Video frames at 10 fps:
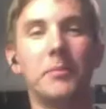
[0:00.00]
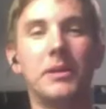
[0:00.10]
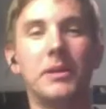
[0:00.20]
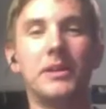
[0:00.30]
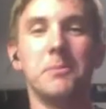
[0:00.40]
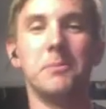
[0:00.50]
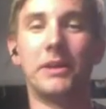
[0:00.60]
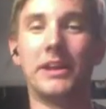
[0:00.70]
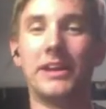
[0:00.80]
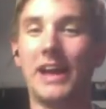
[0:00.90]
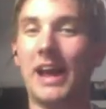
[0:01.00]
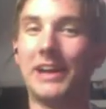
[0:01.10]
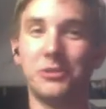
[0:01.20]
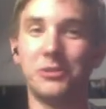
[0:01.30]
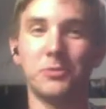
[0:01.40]
I do want to bring
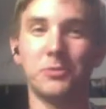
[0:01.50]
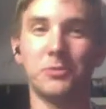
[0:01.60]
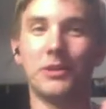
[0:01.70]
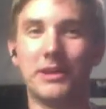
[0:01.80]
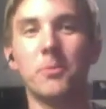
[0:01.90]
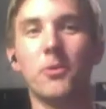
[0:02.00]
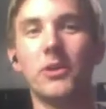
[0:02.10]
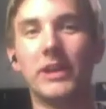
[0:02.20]
up one more game,